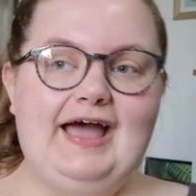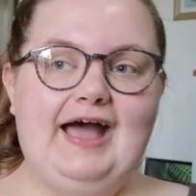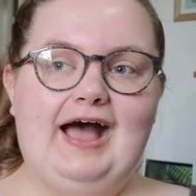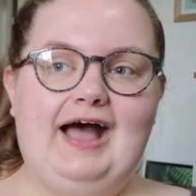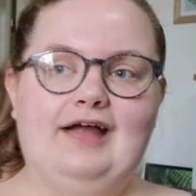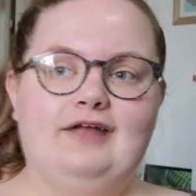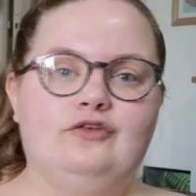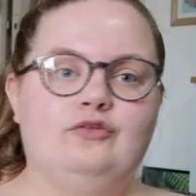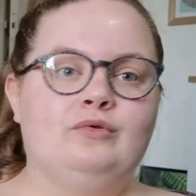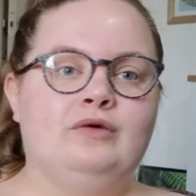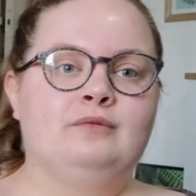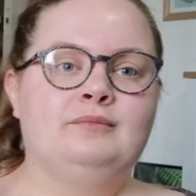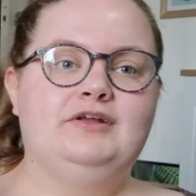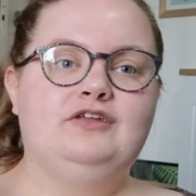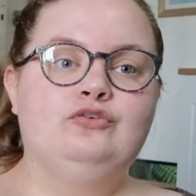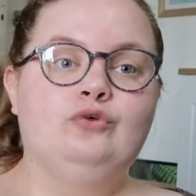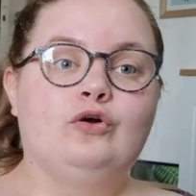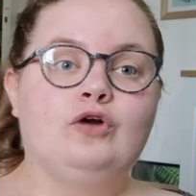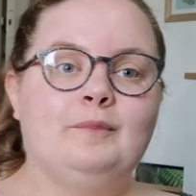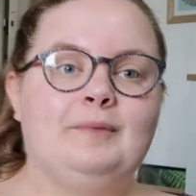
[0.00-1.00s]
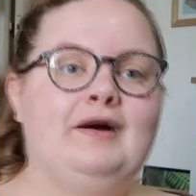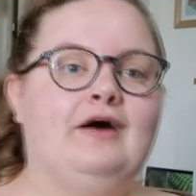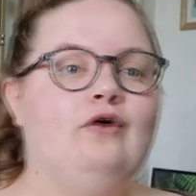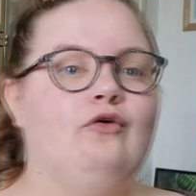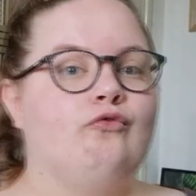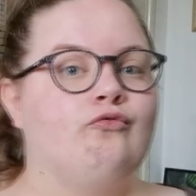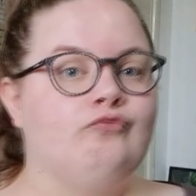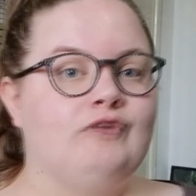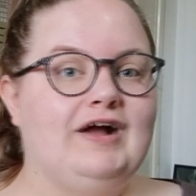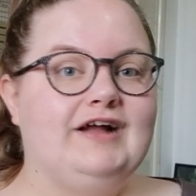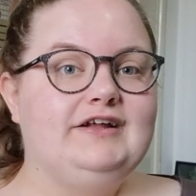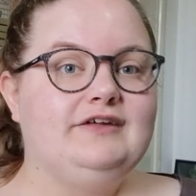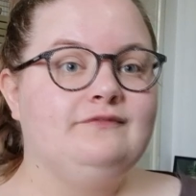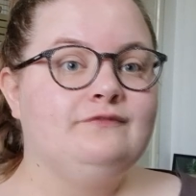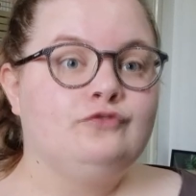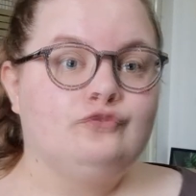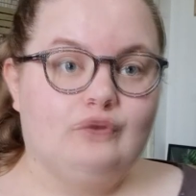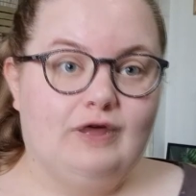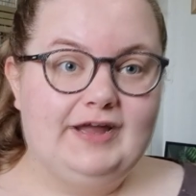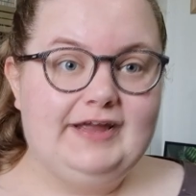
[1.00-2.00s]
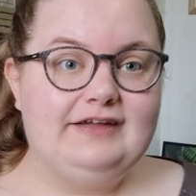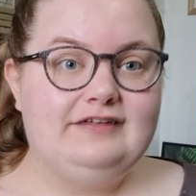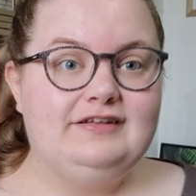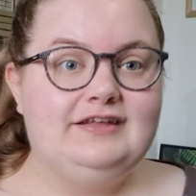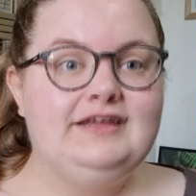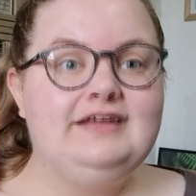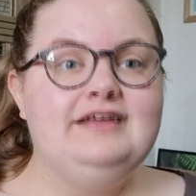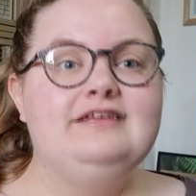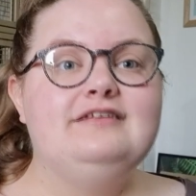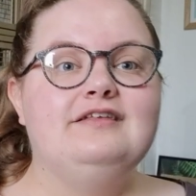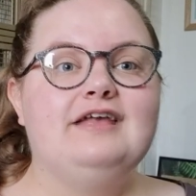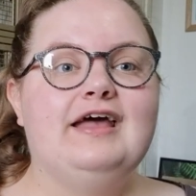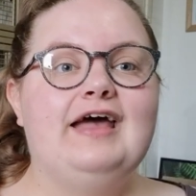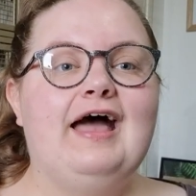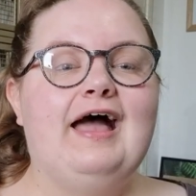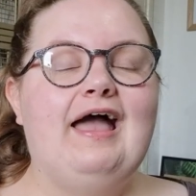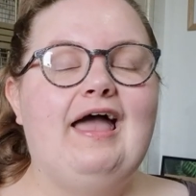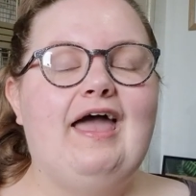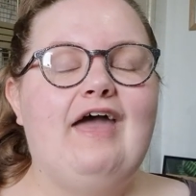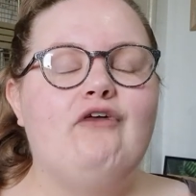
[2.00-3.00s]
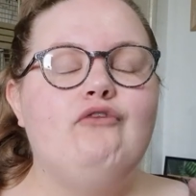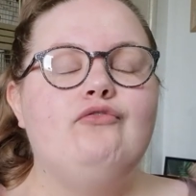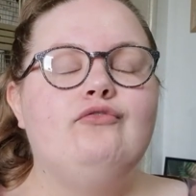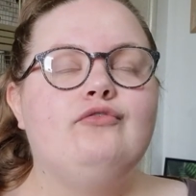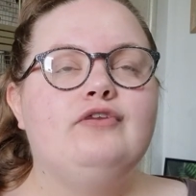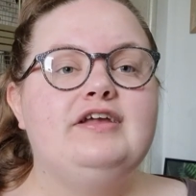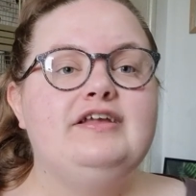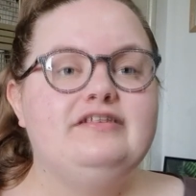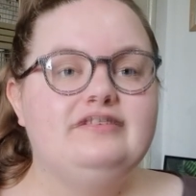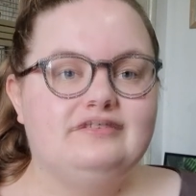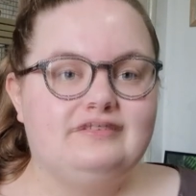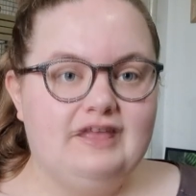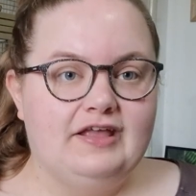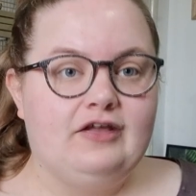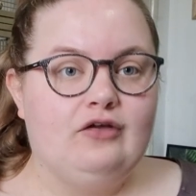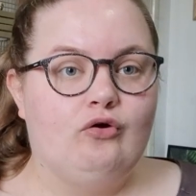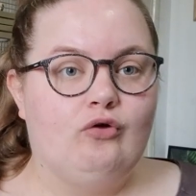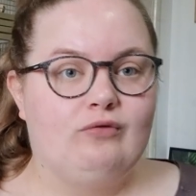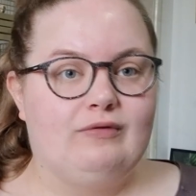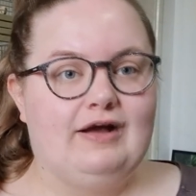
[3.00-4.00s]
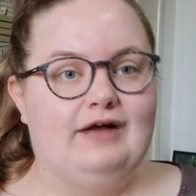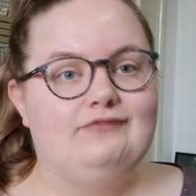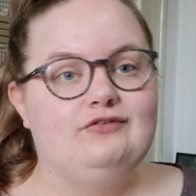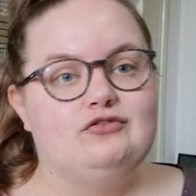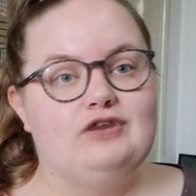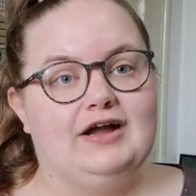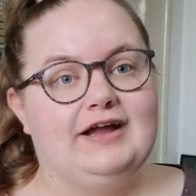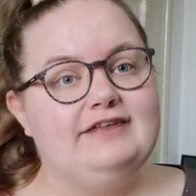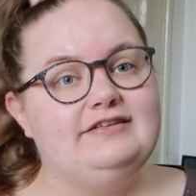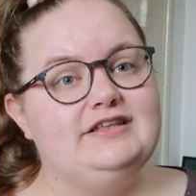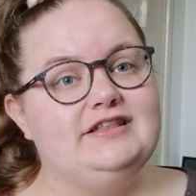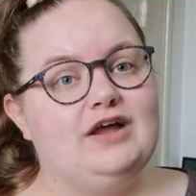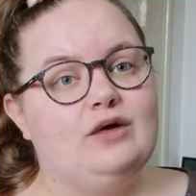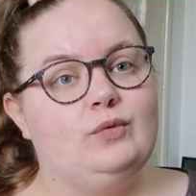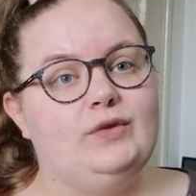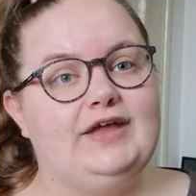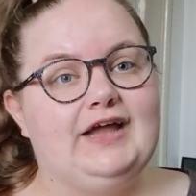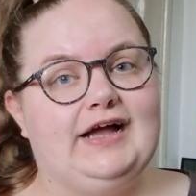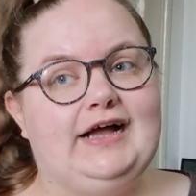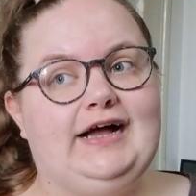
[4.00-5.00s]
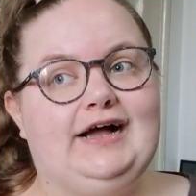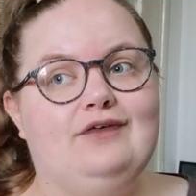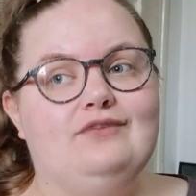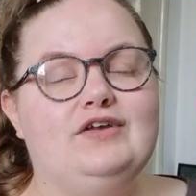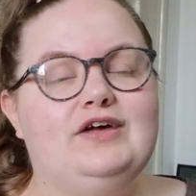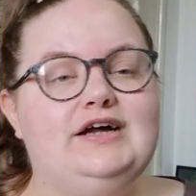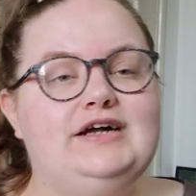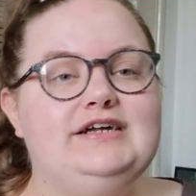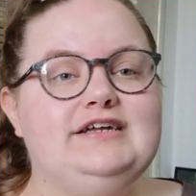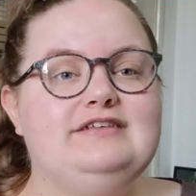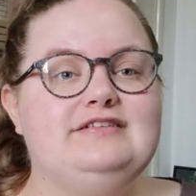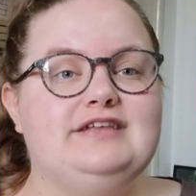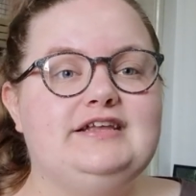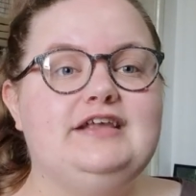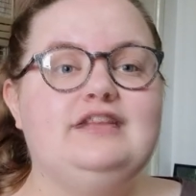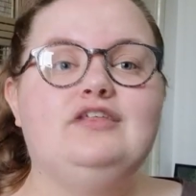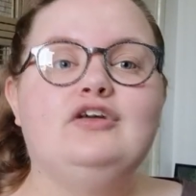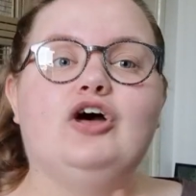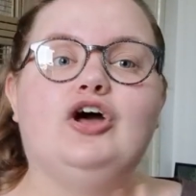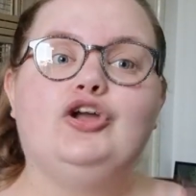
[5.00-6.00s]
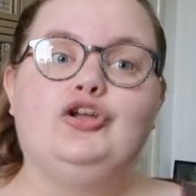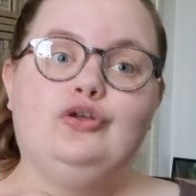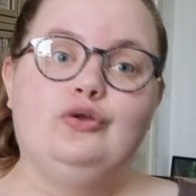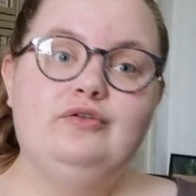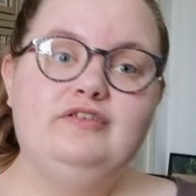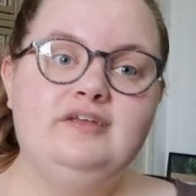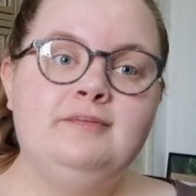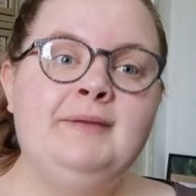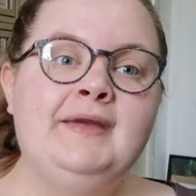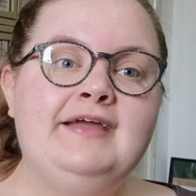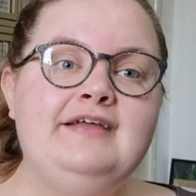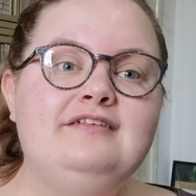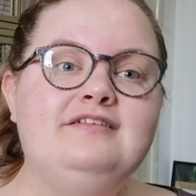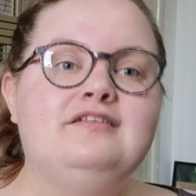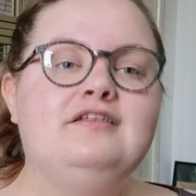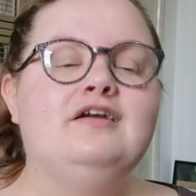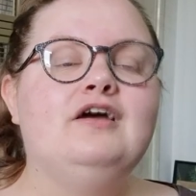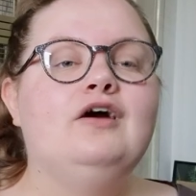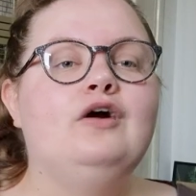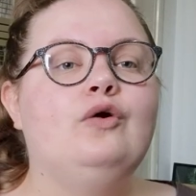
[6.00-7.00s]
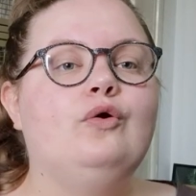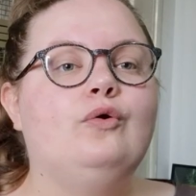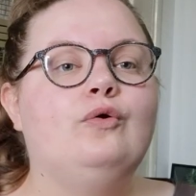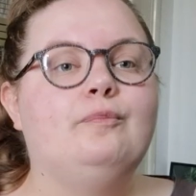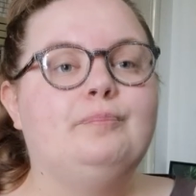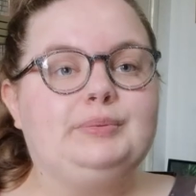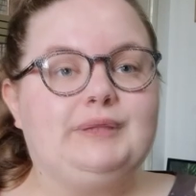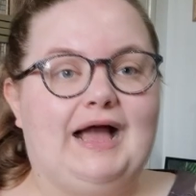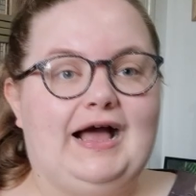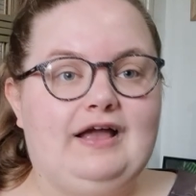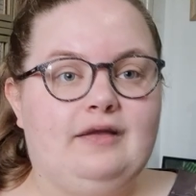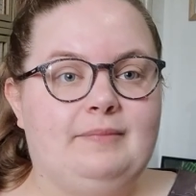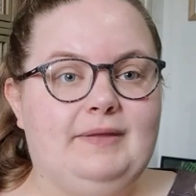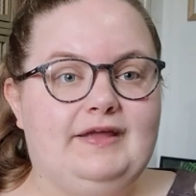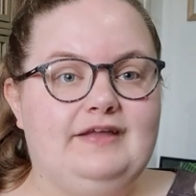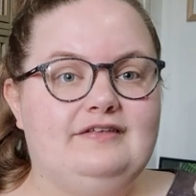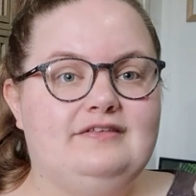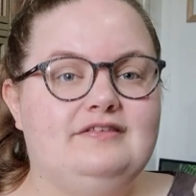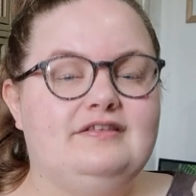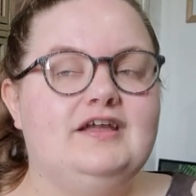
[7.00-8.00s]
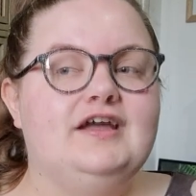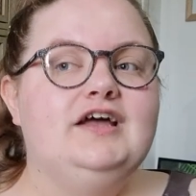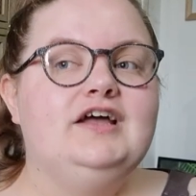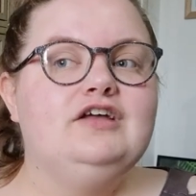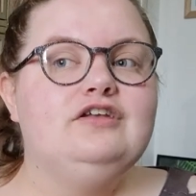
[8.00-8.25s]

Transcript: And when we talk about rat varieties, every single rat variety that we have is either agouti based or black-based.